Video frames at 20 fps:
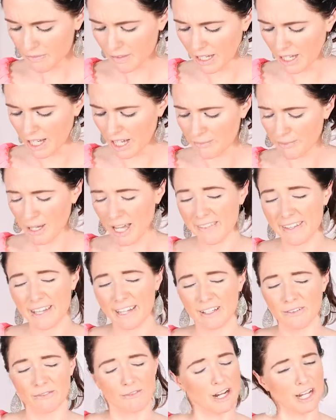And
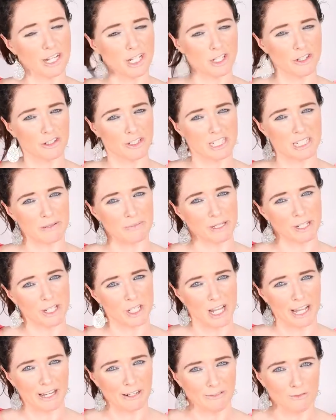they range, there's a bead
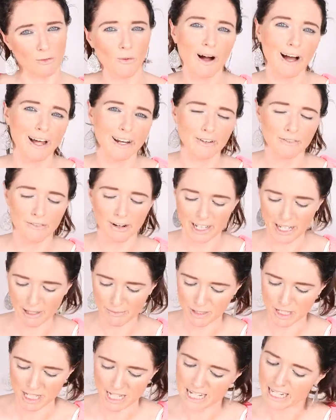chain of 1 right up
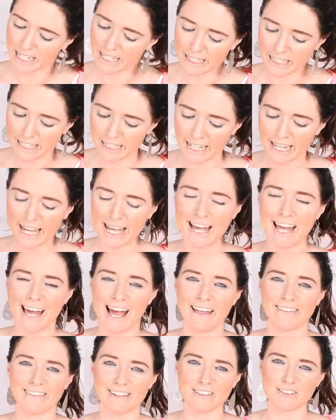to 10,
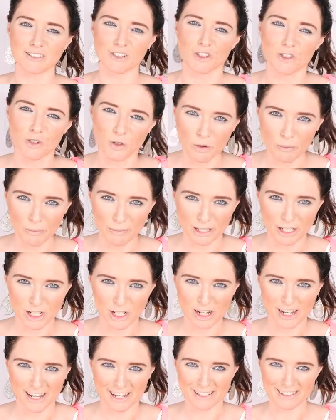and there's the short bead
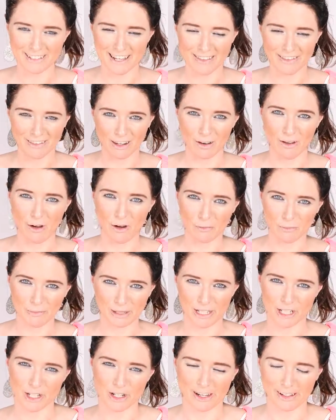chains and the long
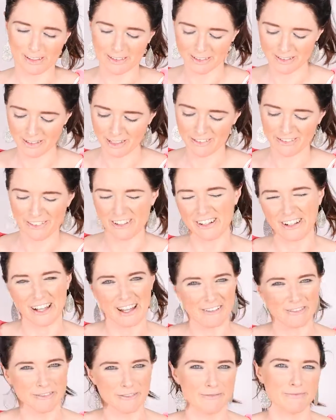bead chains, and they're very
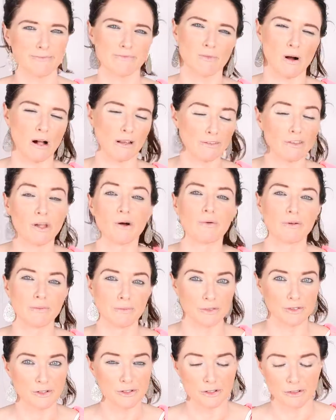kind of well-known
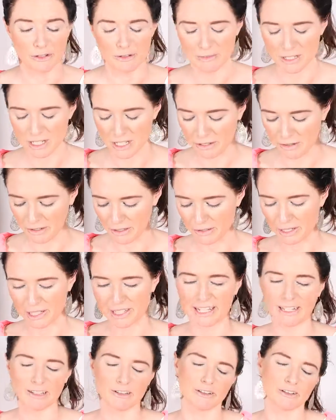Montessori material, and
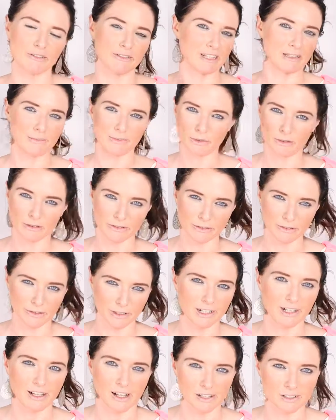they look really beautiful in the
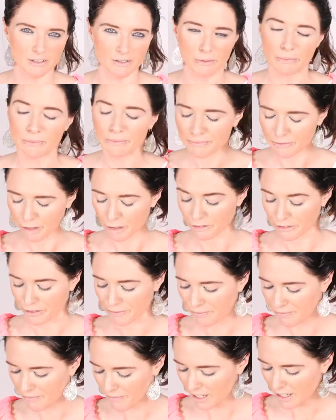classroom
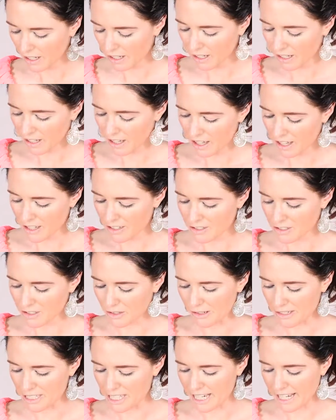often.
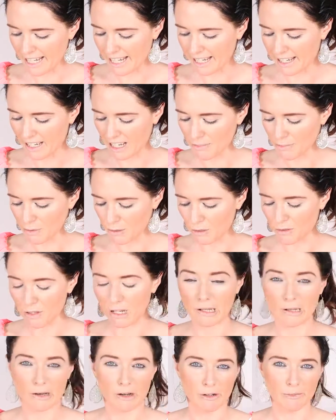So today I bought the
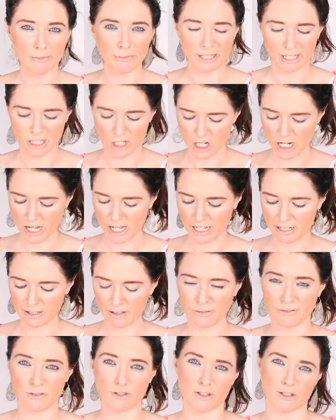long bead chain
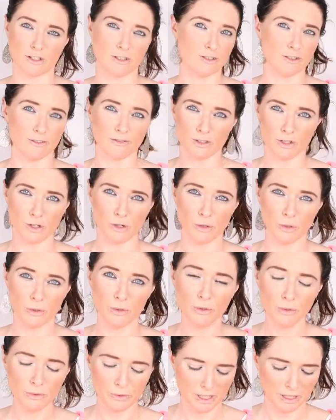of
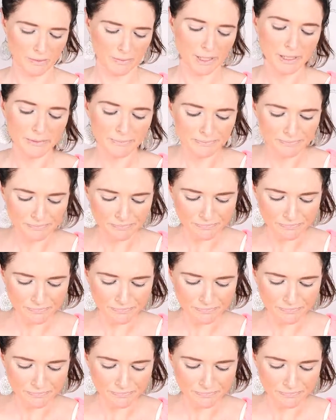2 with me.